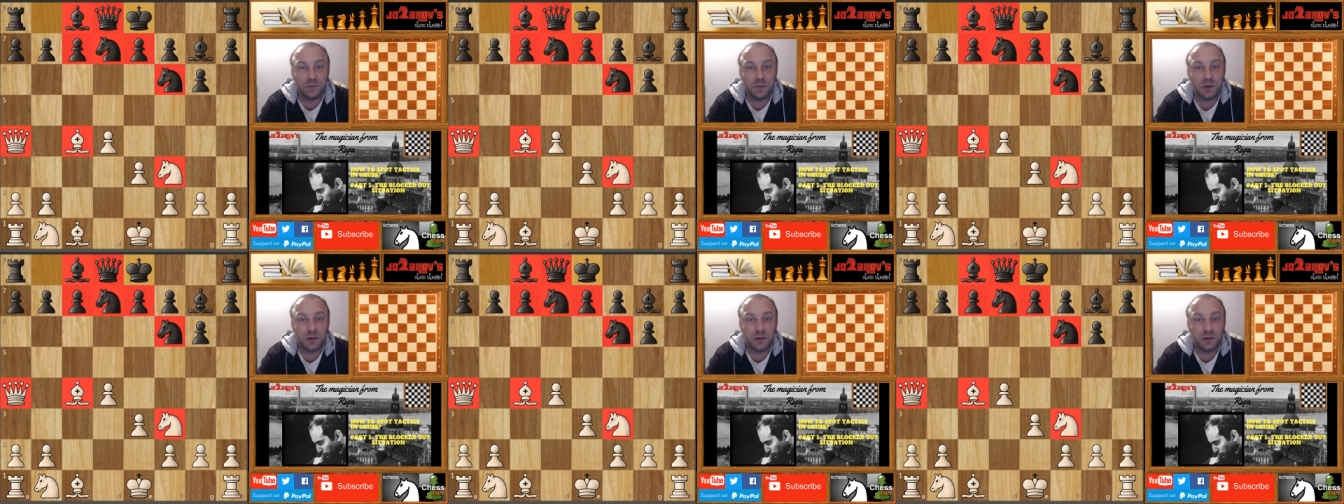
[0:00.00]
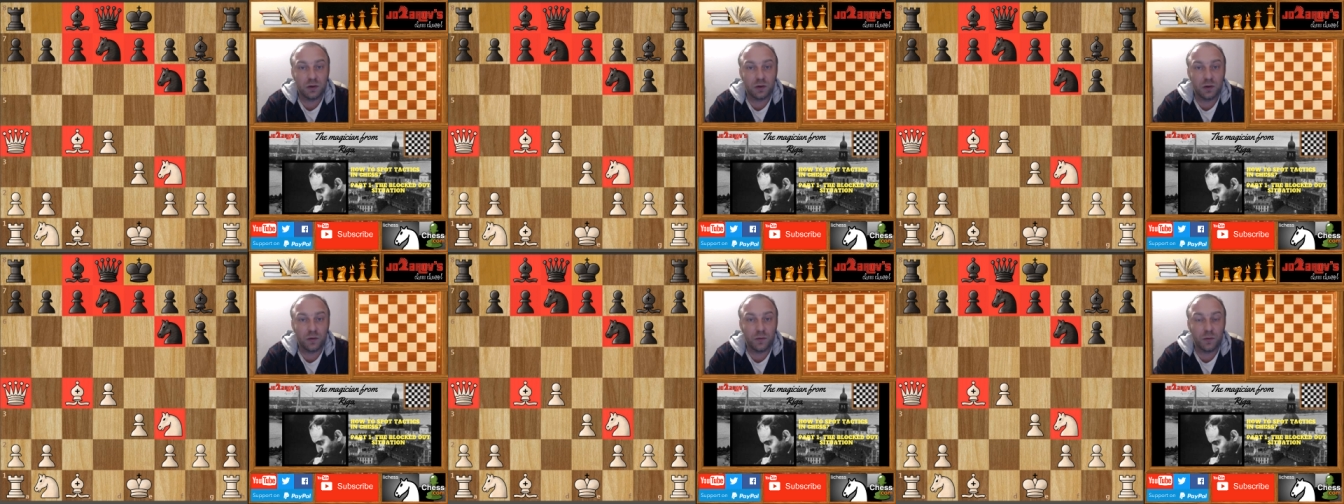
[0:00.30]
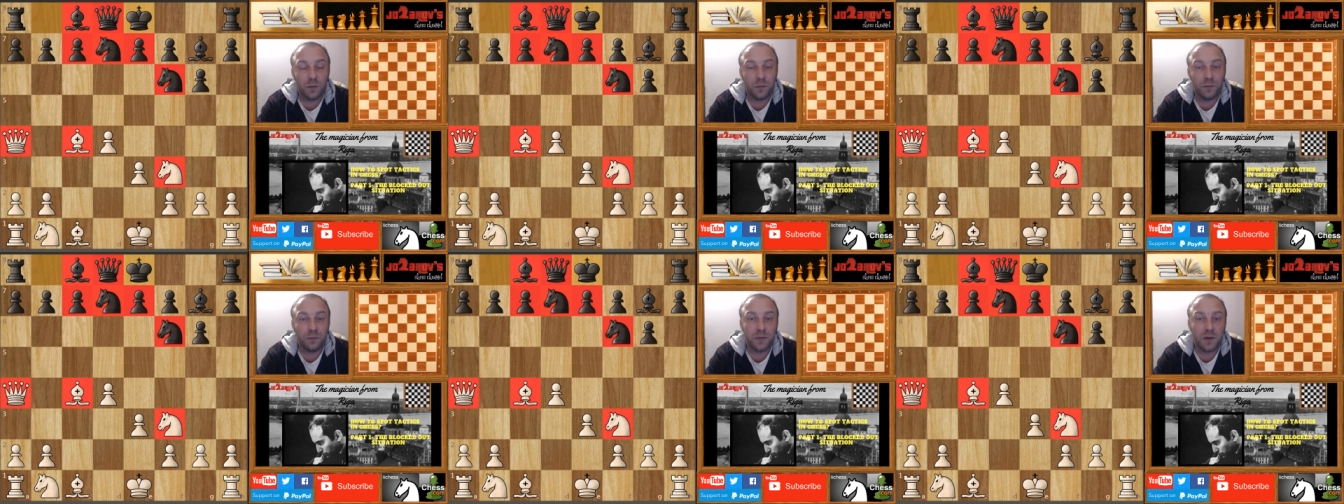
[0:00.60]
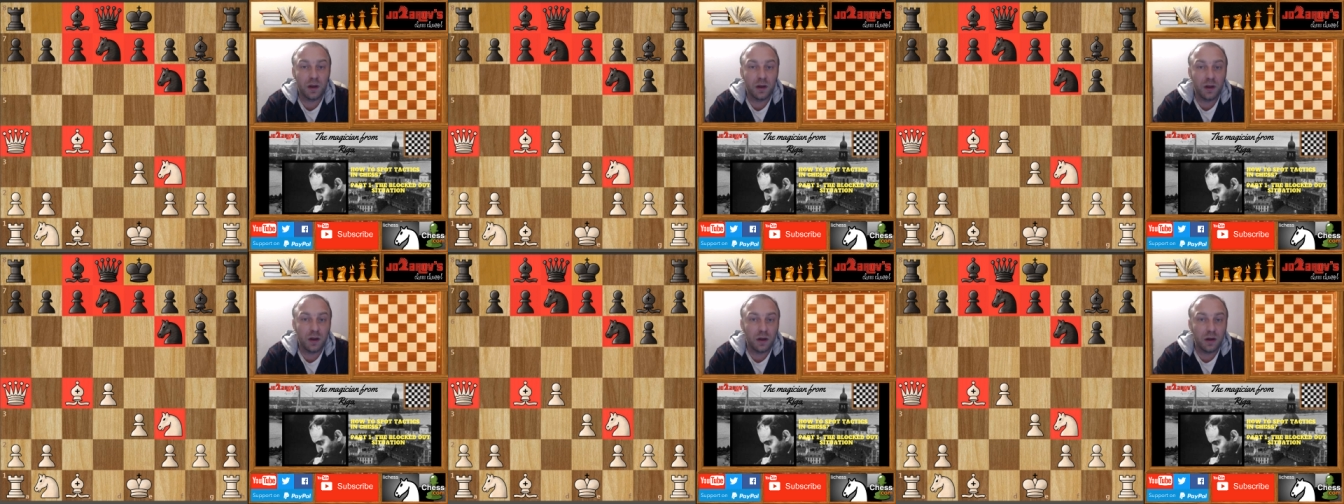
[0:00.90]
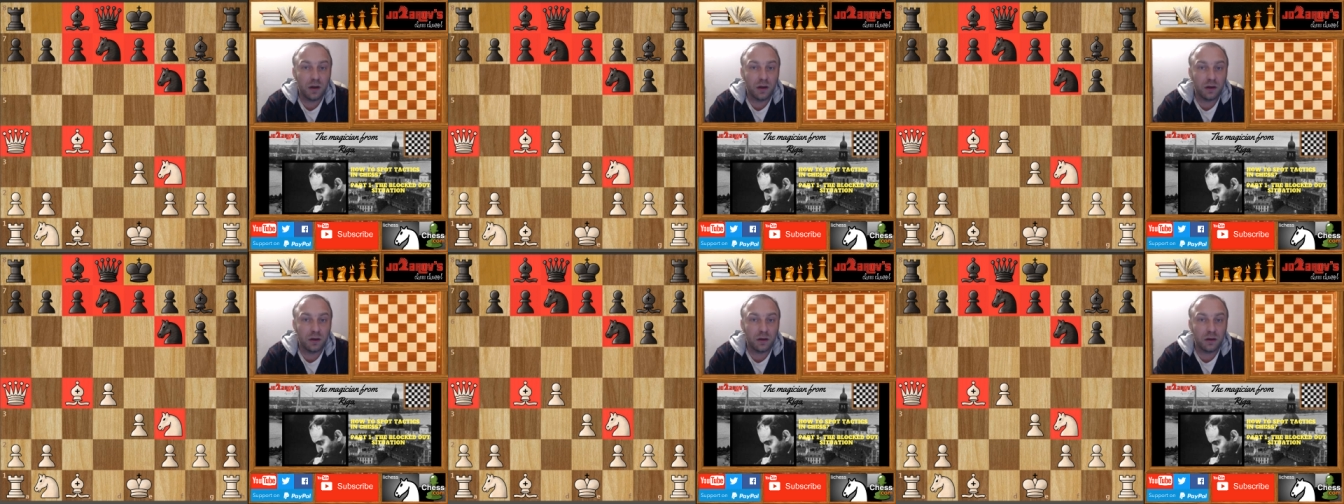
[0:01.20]
um, sort of um,
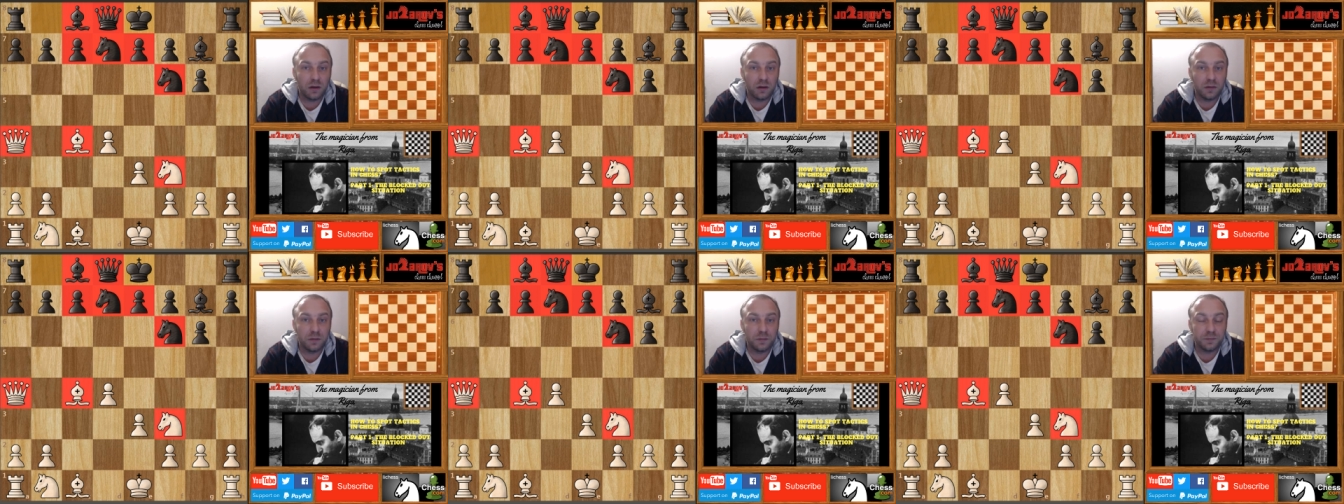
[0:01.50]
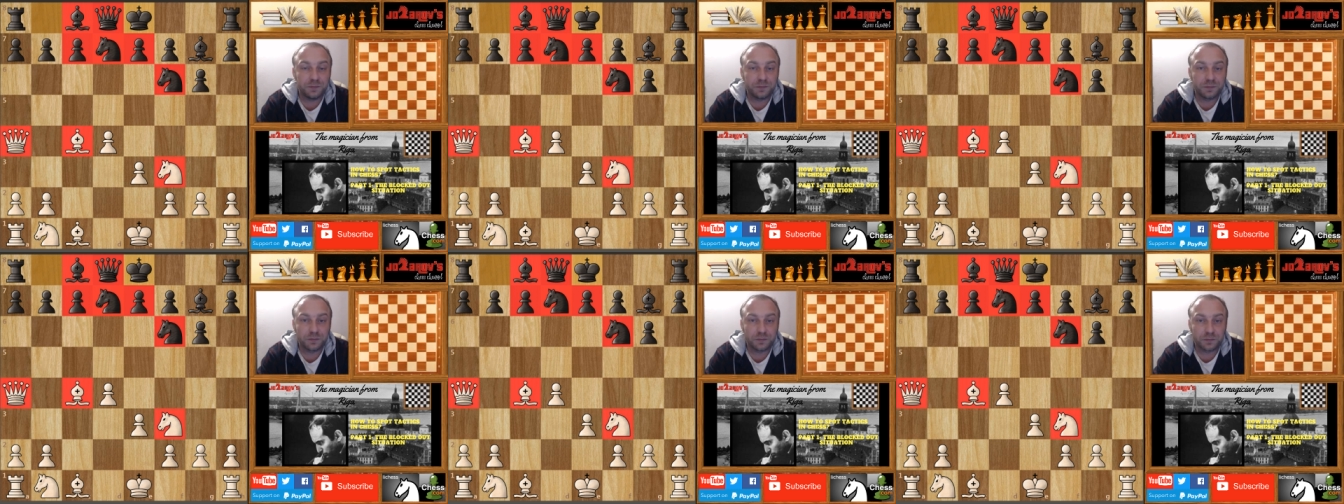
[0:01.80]
um